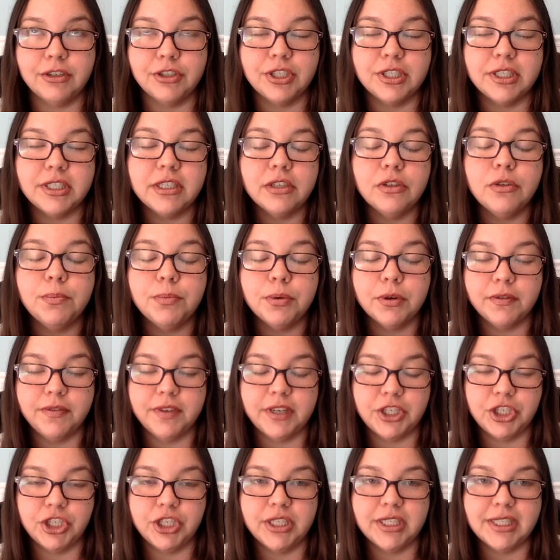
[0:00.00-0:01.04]
there's still
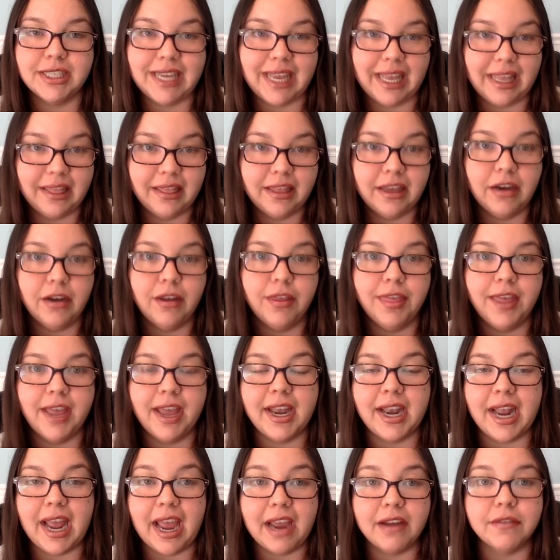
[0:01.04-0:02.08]
provisions in there
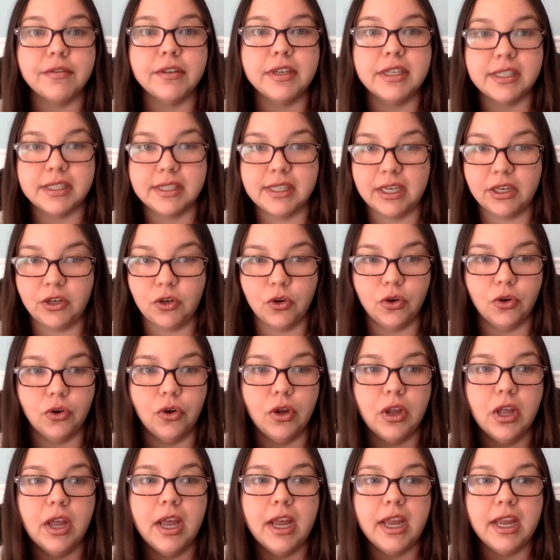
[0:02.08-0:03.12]
that every
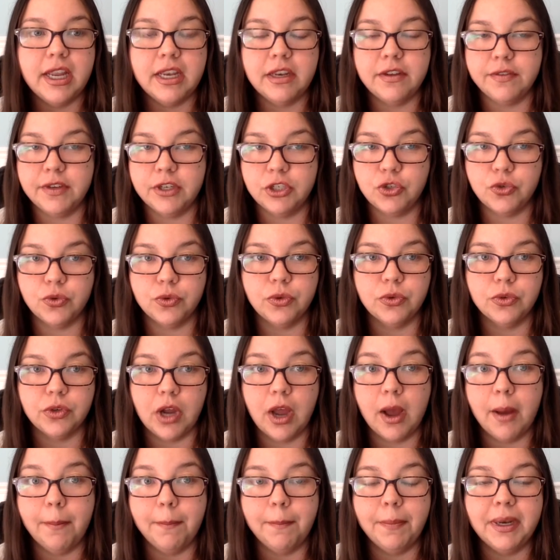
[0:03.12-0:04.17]
single
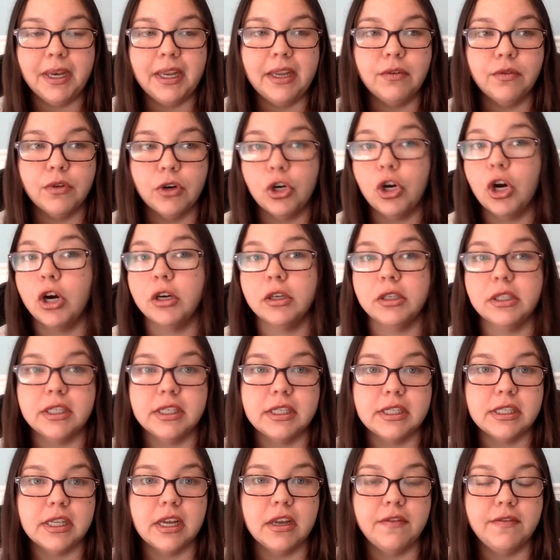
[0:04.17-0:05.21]
individual company,
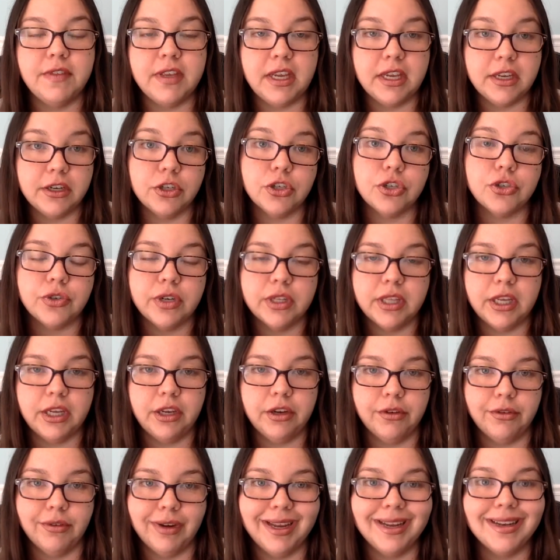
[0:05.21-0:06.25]
regardless of the industry
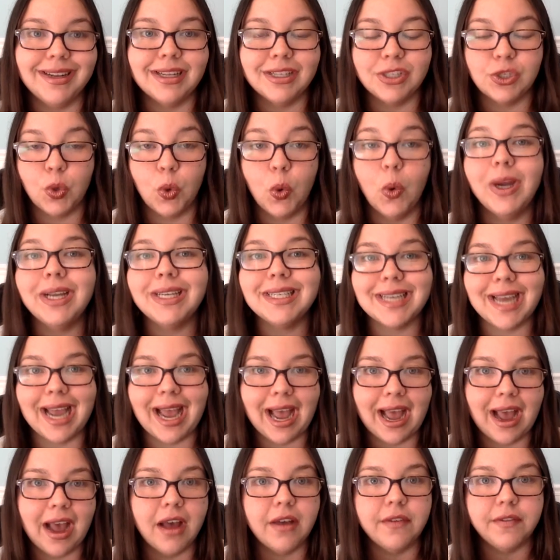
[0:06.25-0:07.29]
that you're in, is going to
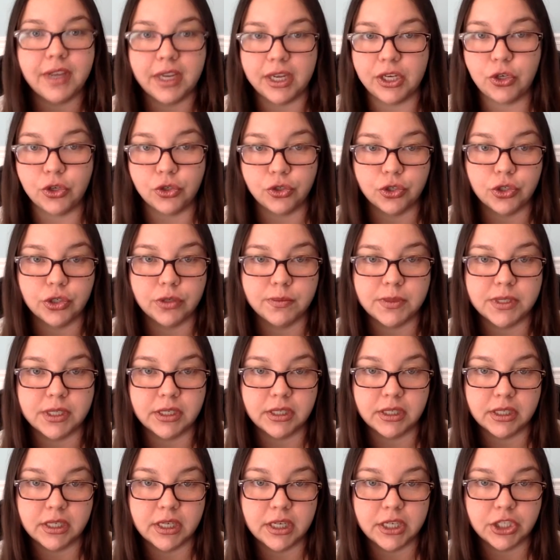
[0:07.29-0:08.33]
have in your terms
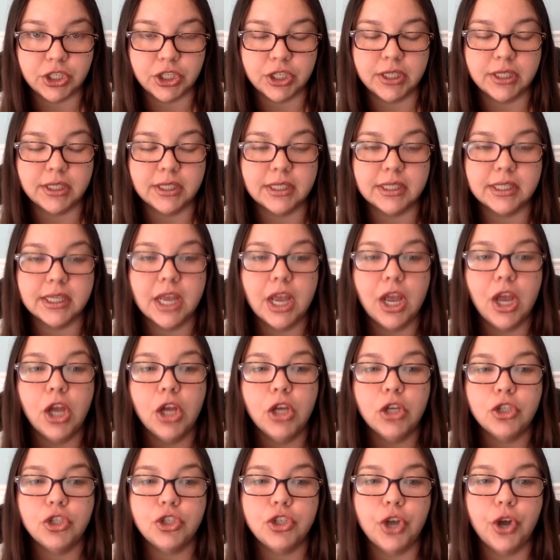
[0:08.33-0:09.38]
and conditions.
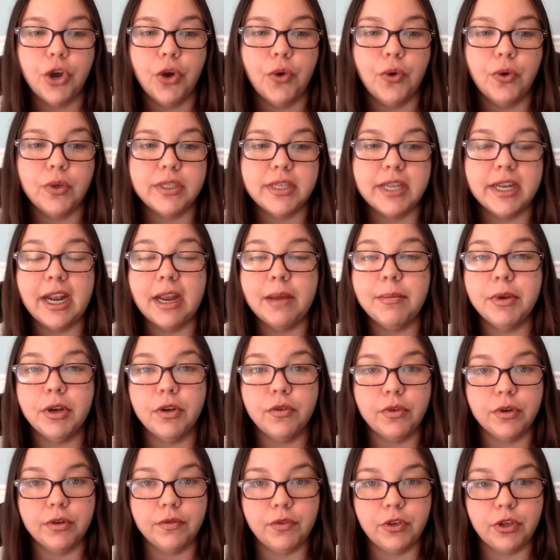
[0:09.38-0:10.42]
So today
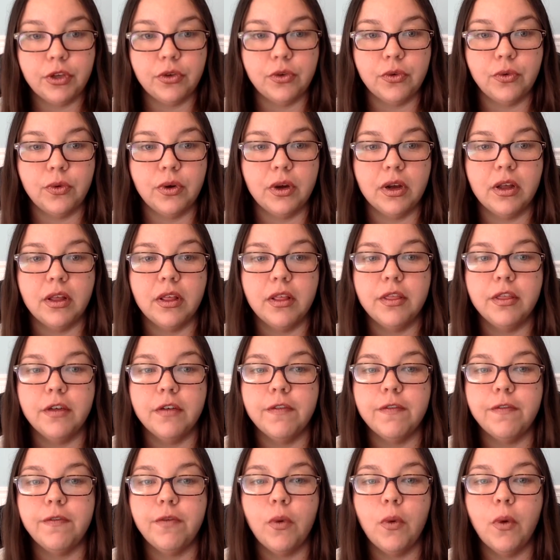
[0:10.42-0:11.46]
I'm going to review
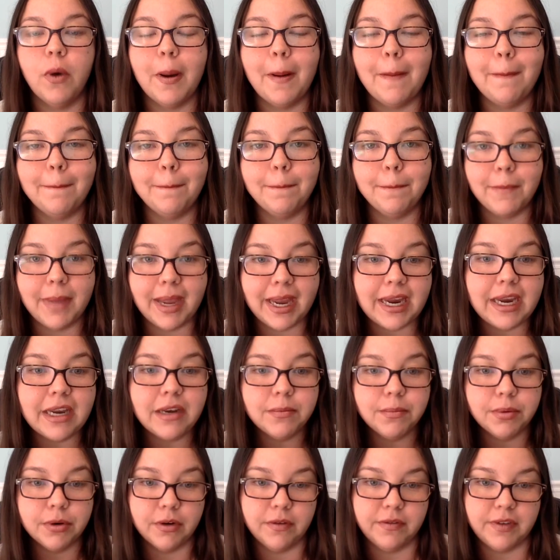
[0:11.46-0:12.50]
the 4
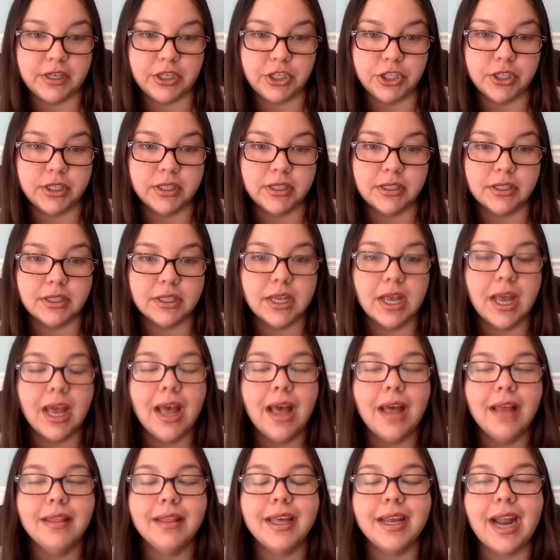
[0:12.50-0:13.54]
main provisions
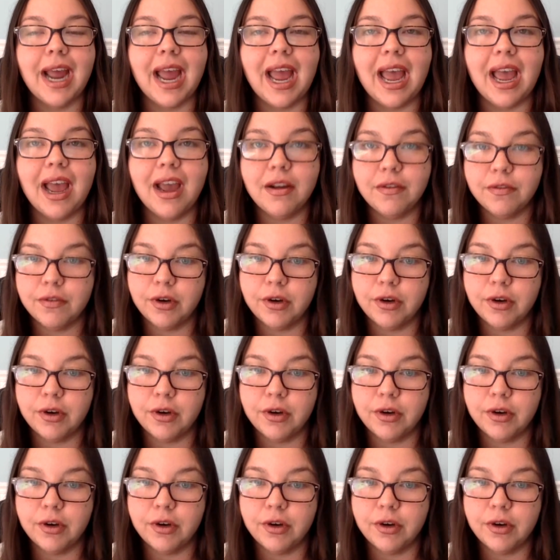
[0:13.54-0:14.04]
that